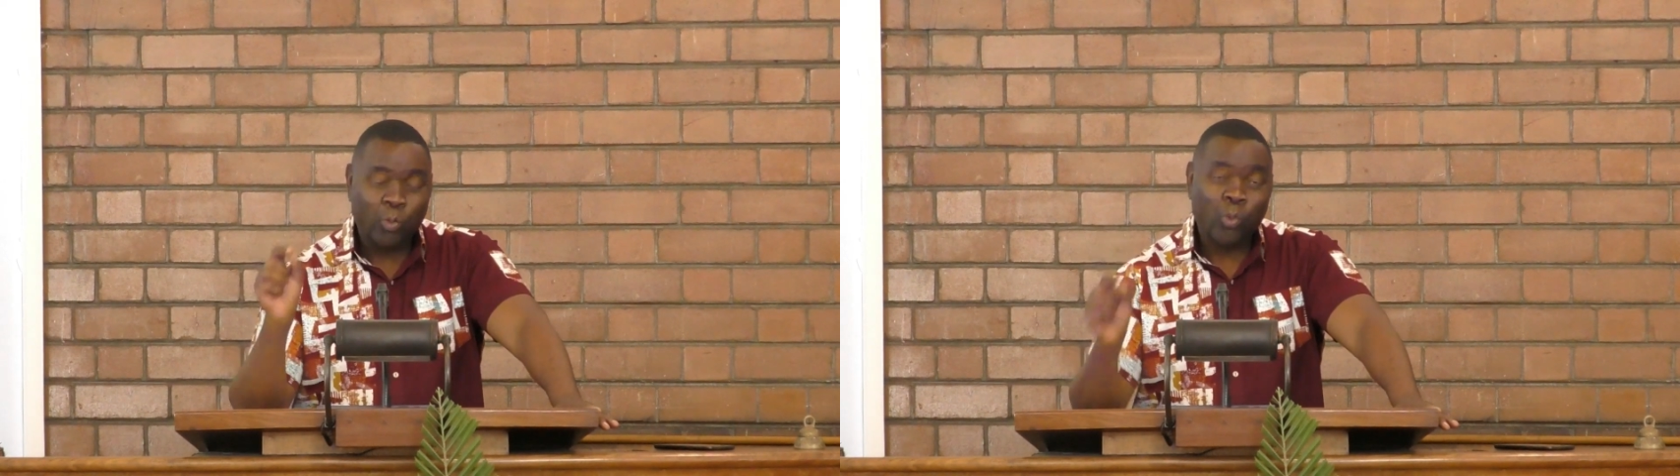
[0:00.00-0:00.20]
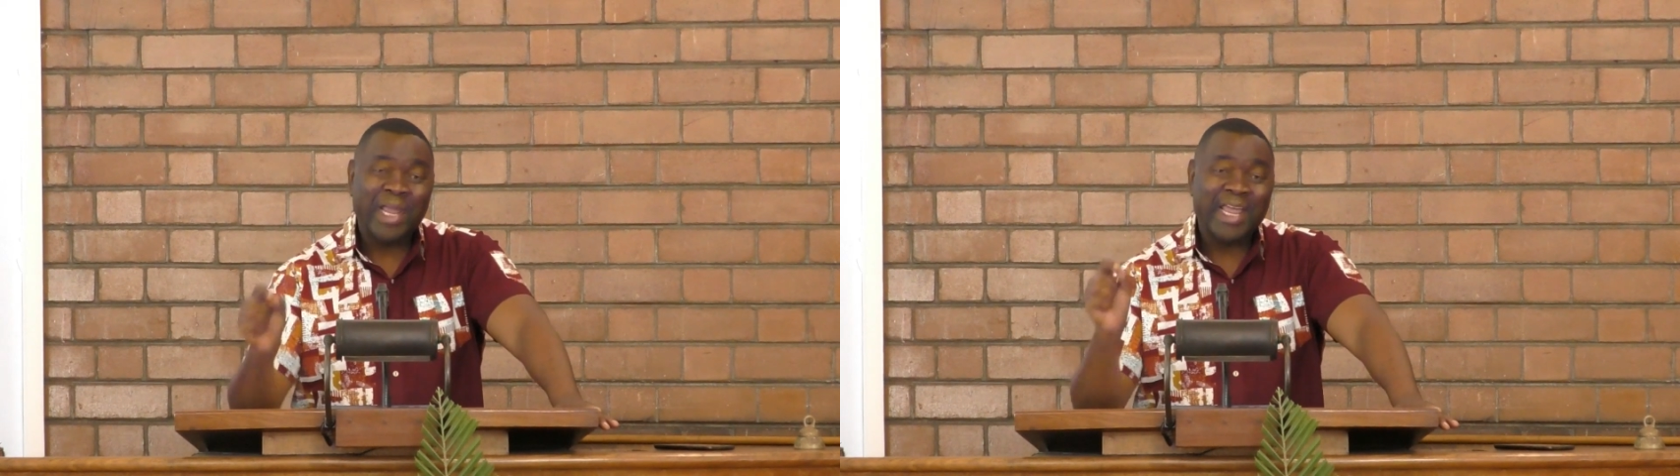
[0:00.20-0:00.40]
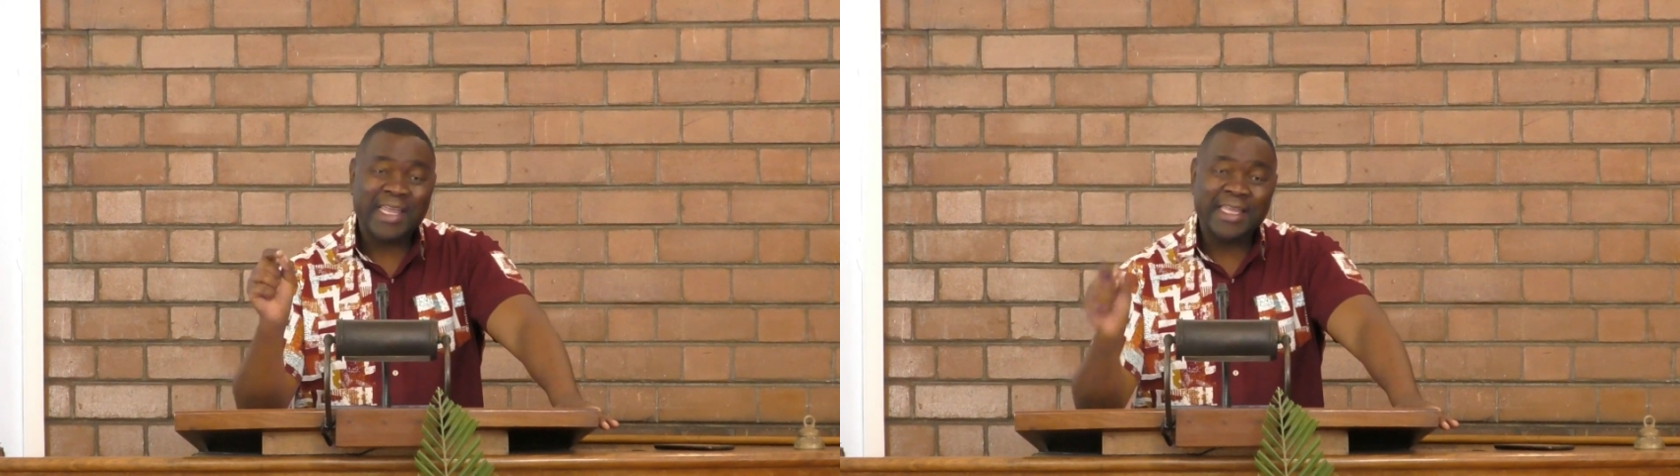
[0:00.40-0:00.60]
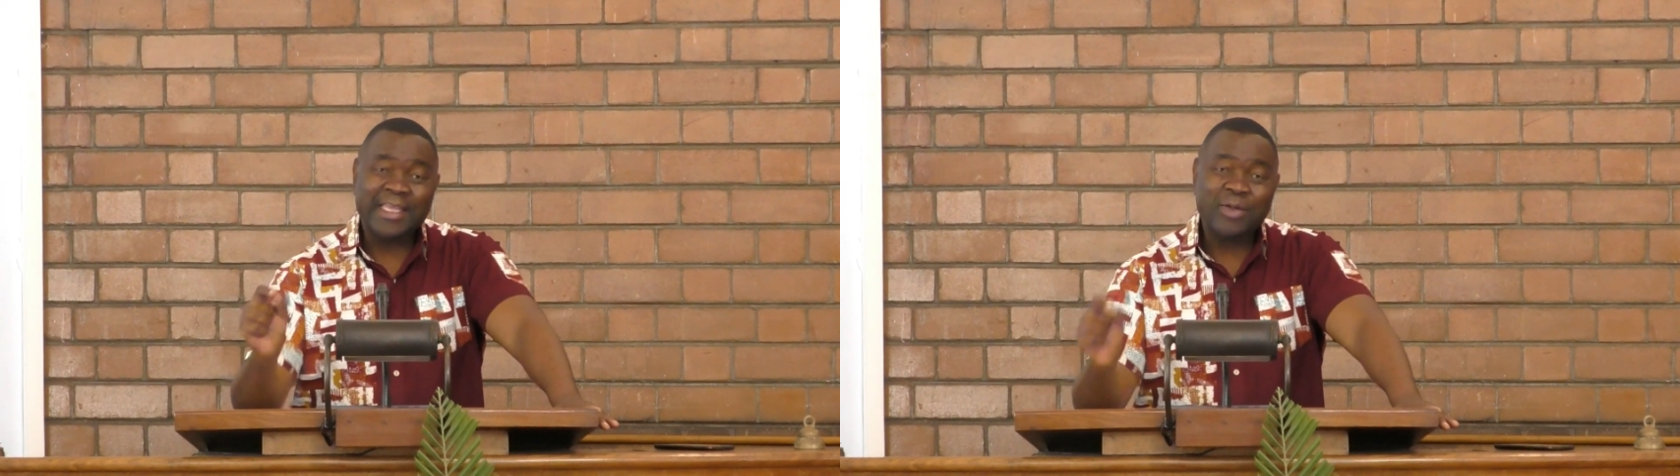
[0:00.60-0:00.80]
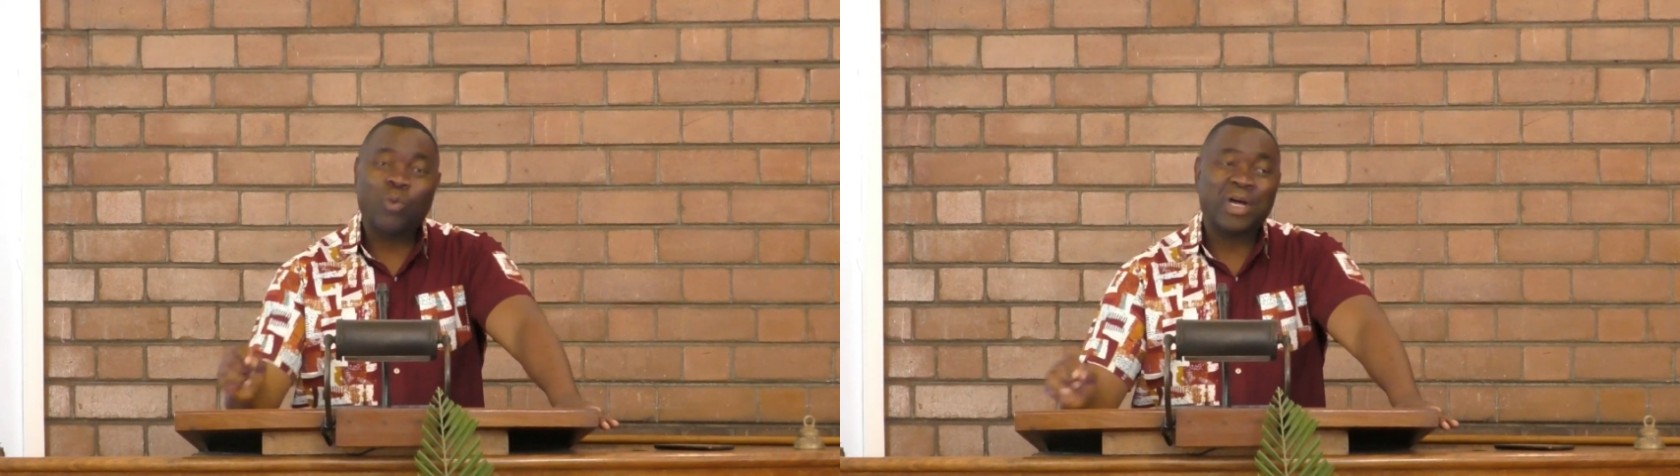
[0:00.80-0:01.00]
where
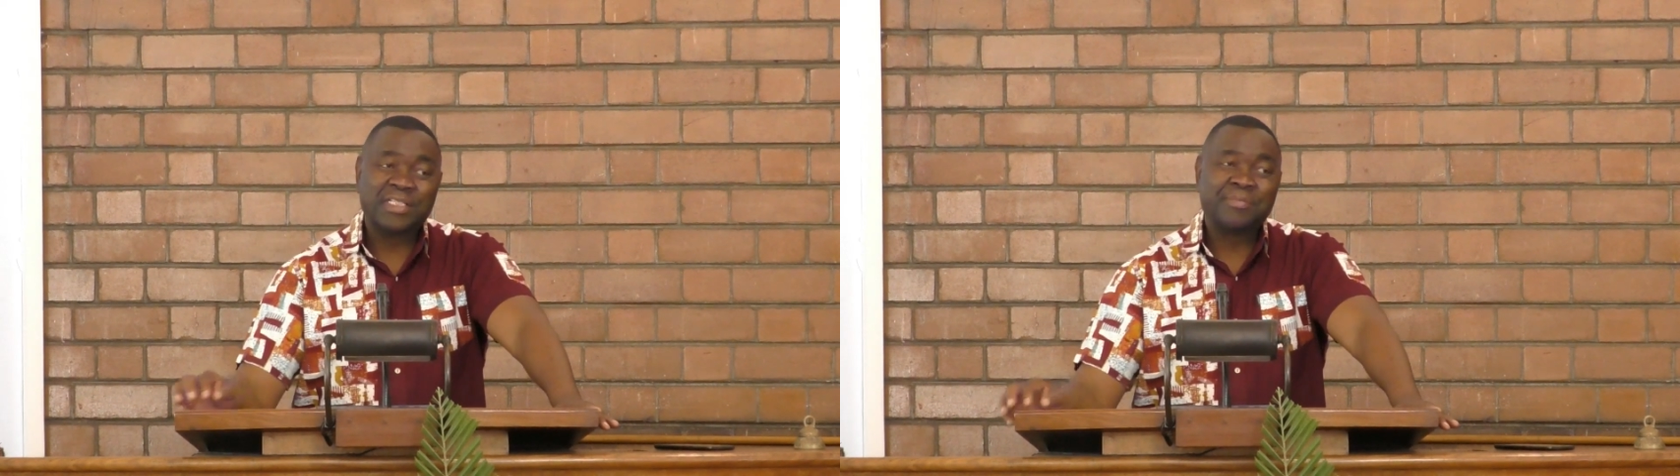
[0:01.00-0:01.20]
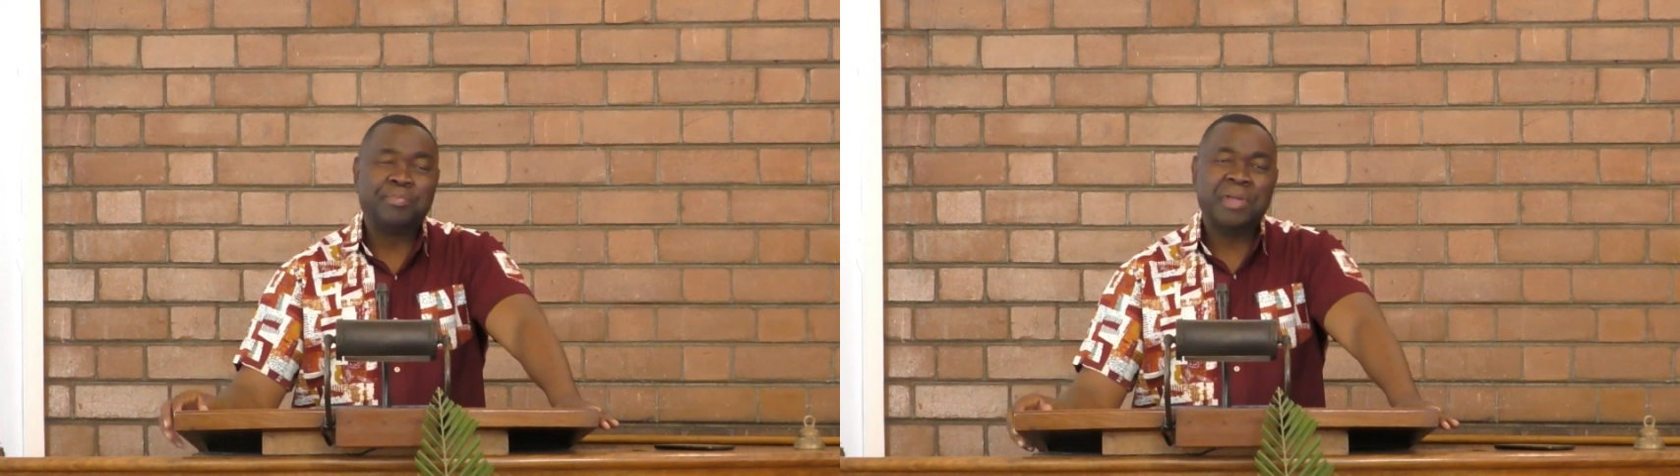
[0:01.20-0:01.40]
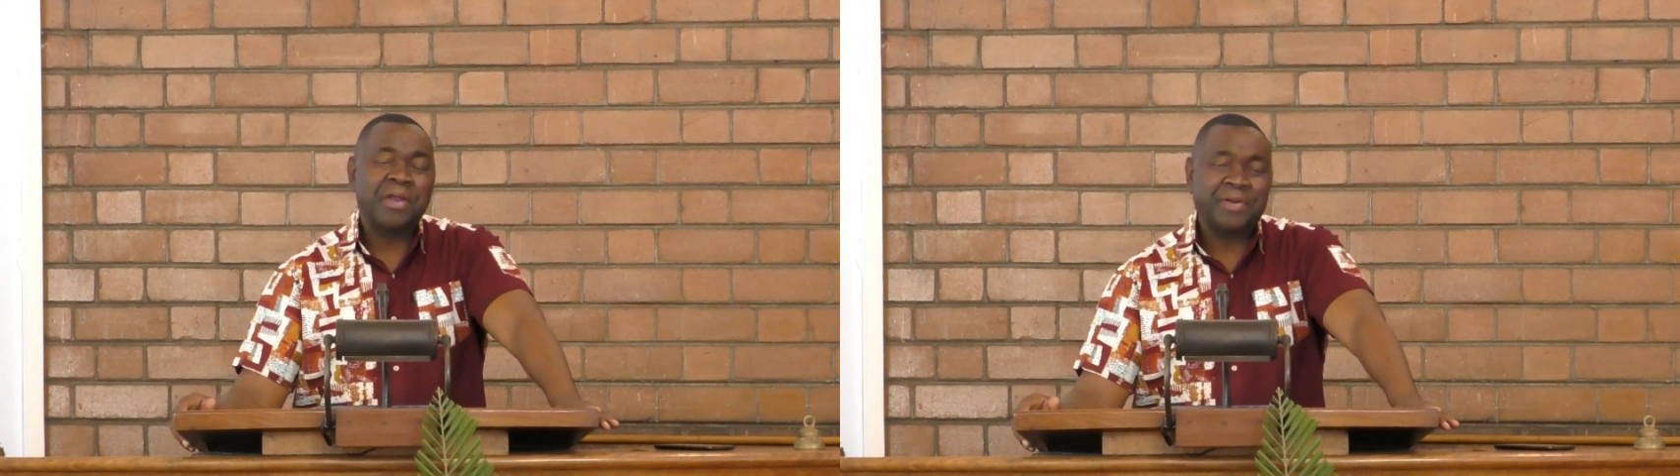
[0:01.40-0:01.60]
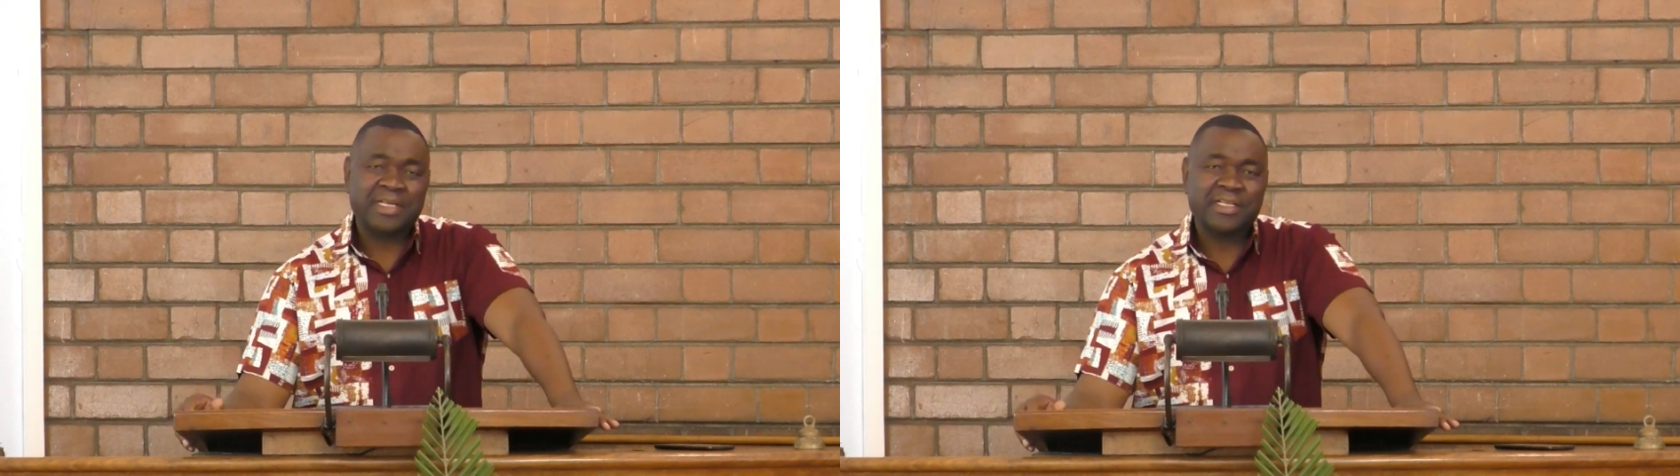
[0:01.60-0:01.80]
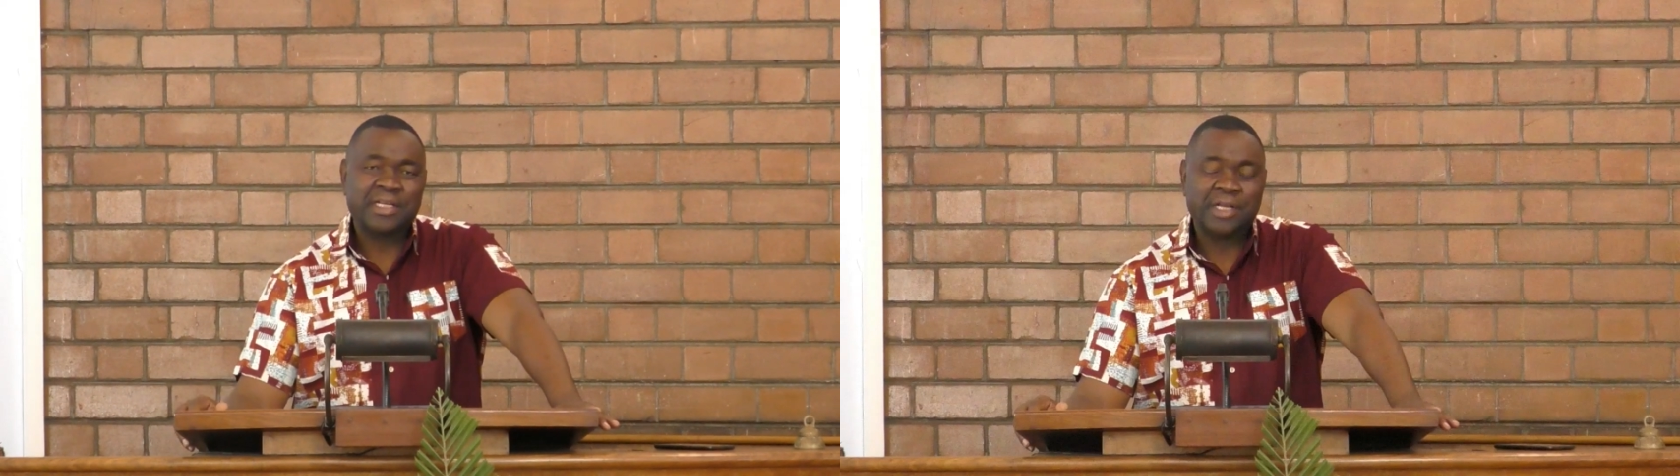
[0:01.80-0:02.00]
he was
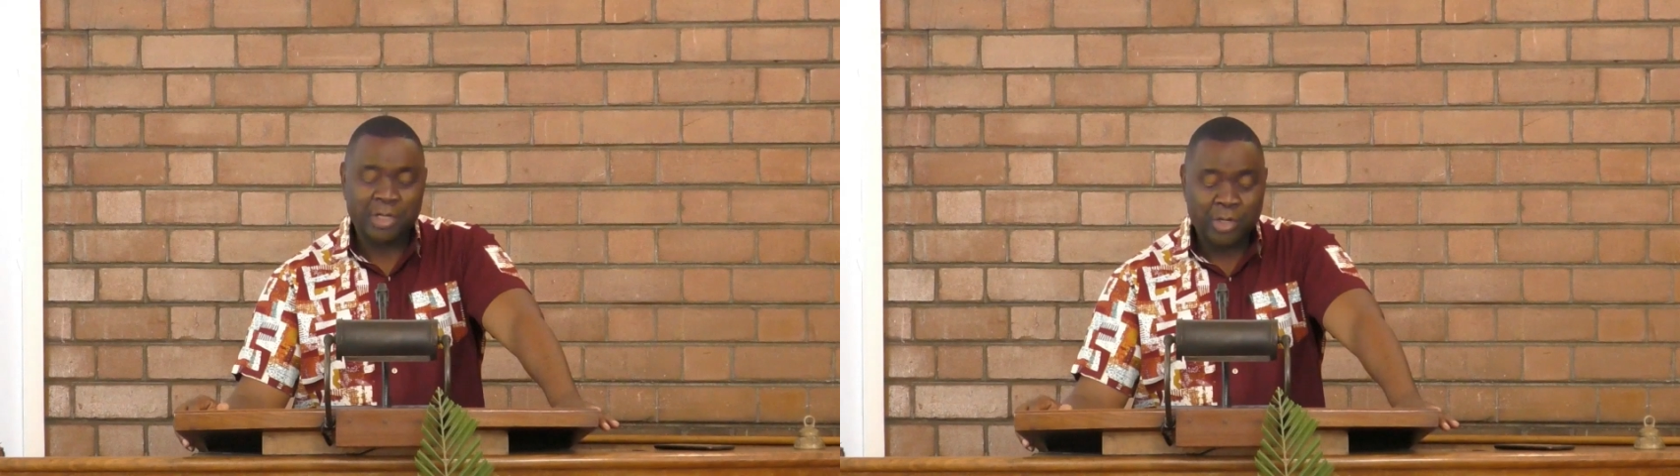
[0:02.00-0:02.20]
buried.